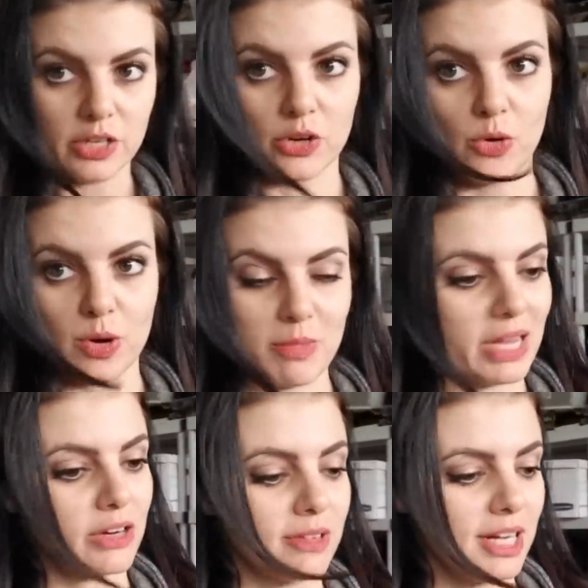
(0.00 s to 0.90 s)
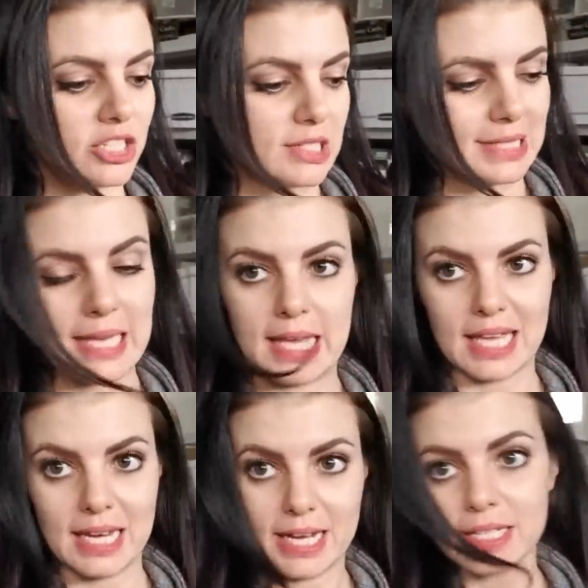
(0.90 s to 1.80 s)
Ignore my garage. It's like
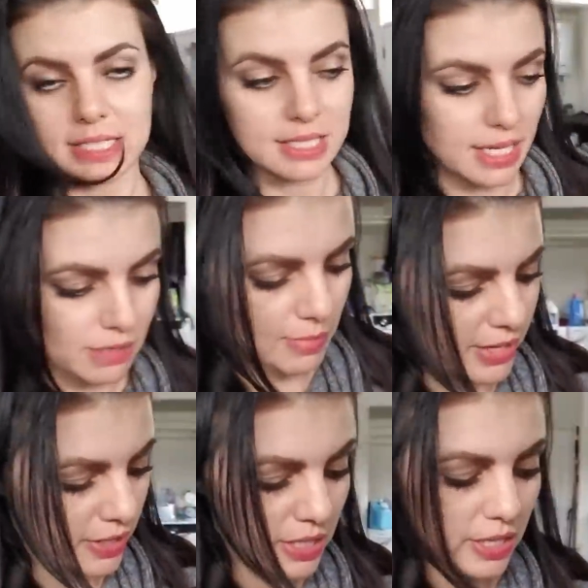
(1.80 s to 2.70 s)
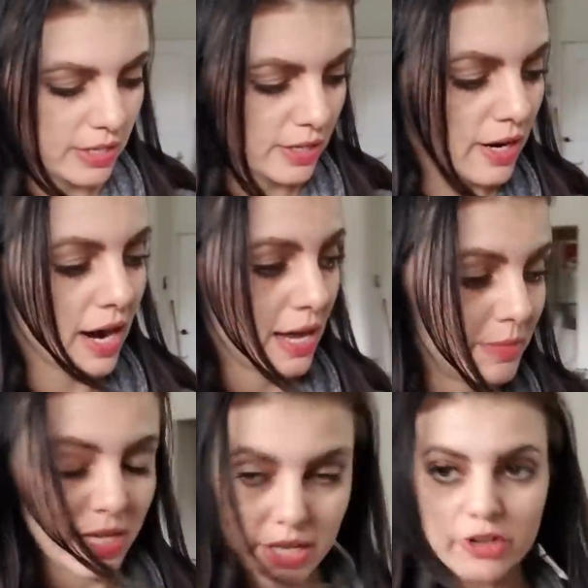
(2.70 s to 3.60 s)
an I T nightmare in here. I'm
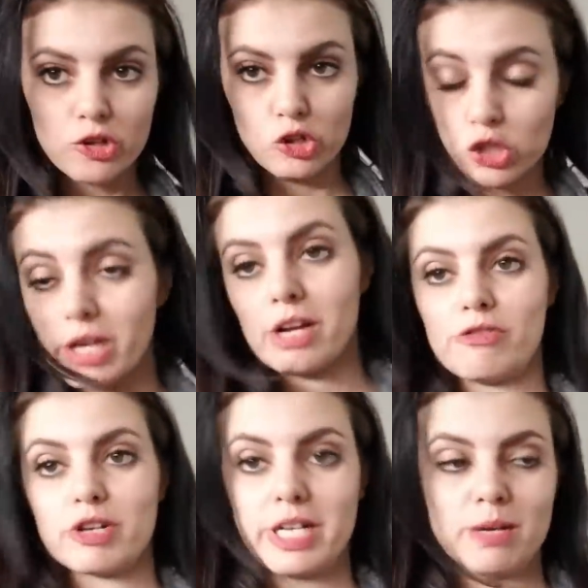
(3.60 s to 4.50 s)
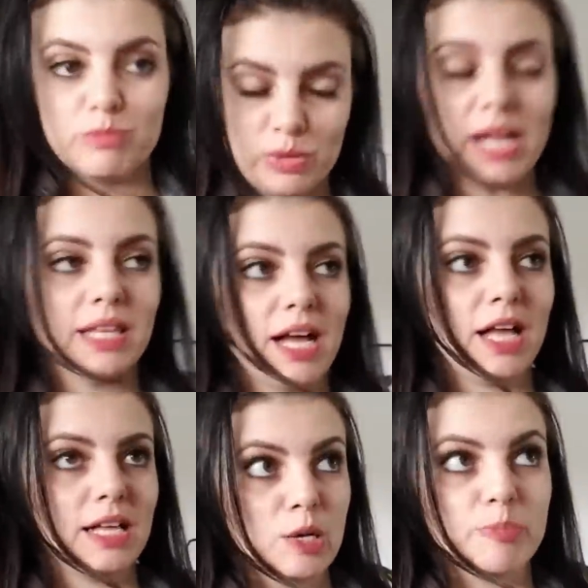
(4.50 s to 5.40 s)
in here looking for an umbrella
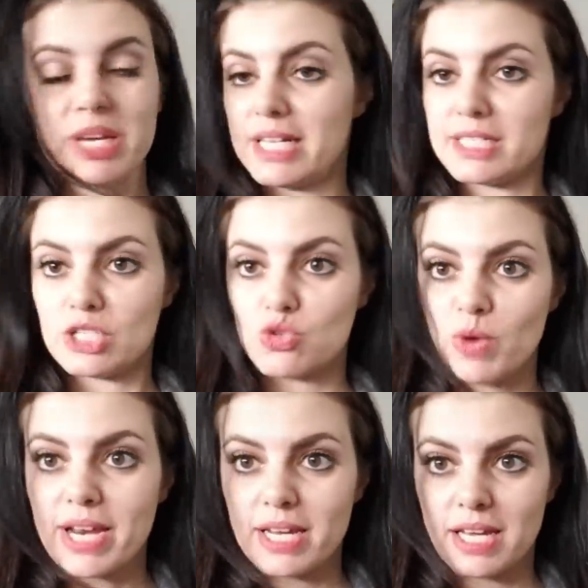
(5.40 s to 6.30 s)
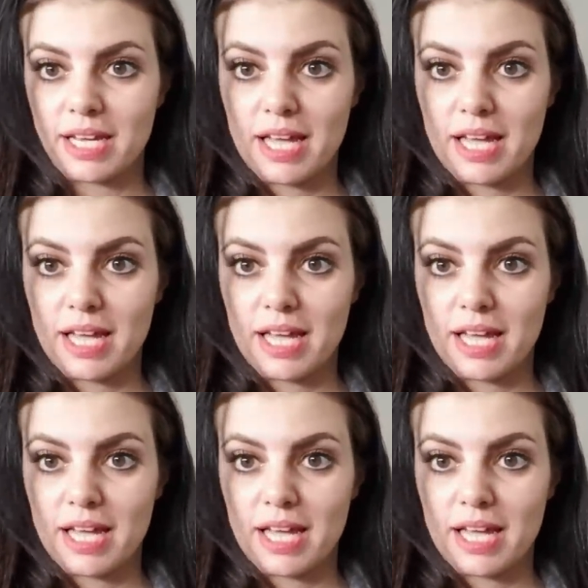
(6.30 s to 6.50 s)
because it's raining.